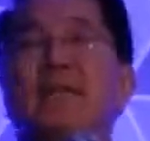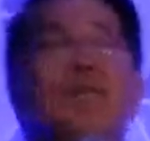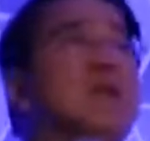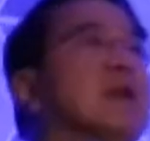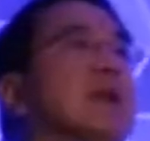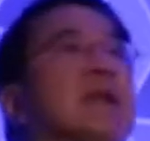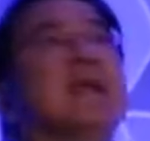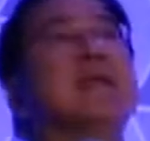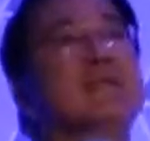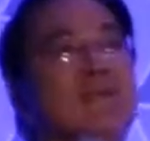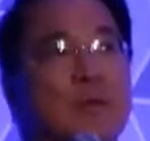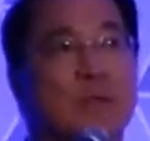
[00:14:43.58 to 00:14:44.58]
And if you can
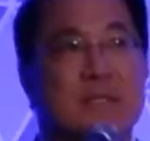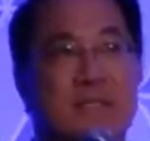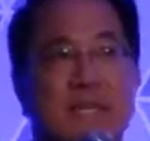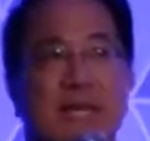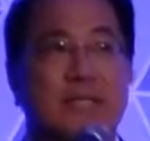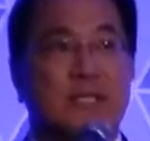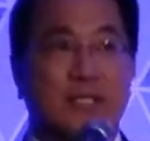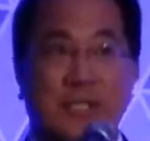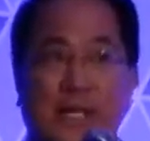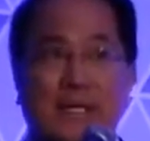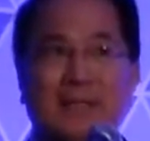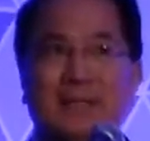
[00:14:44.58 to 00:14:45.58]
influence that
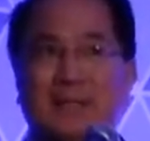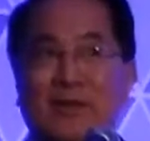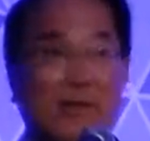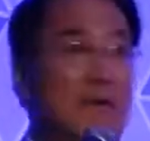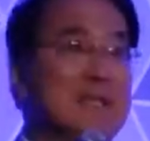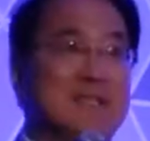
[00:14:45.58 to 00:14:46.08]
gene, for